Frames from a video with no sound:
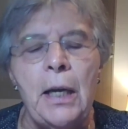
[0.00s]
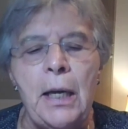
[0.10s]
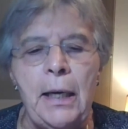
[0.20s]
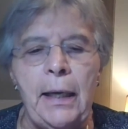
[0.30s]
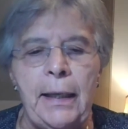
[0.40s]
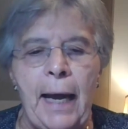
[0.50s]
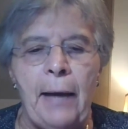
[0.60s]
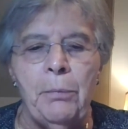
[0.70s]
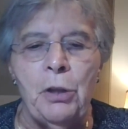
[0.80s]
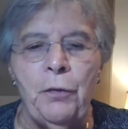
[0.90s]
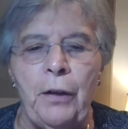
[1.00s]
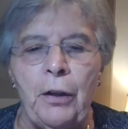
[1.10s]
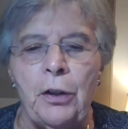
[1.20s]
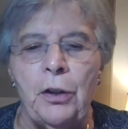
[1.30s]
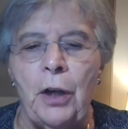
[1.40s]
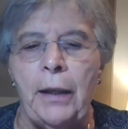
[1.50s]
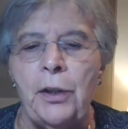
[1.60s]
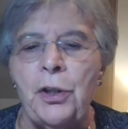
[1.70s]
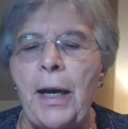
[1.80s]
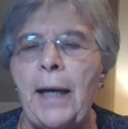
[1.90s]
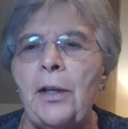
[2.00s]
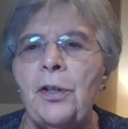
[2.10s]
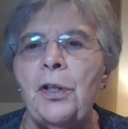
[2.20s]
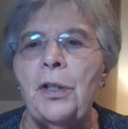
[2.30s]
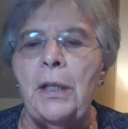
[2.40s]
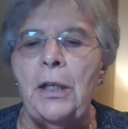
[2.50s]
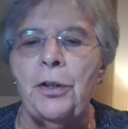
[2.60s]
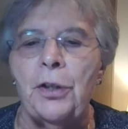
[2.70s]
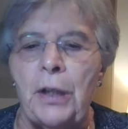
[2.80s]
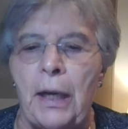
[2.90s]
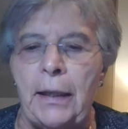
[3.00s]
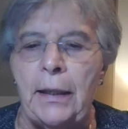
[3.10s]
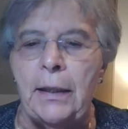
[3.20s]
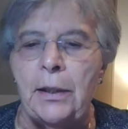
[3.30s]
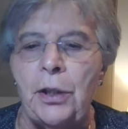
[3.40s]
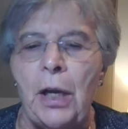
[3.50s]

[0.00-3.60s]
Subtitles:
in atmospheric science and is a senior scientist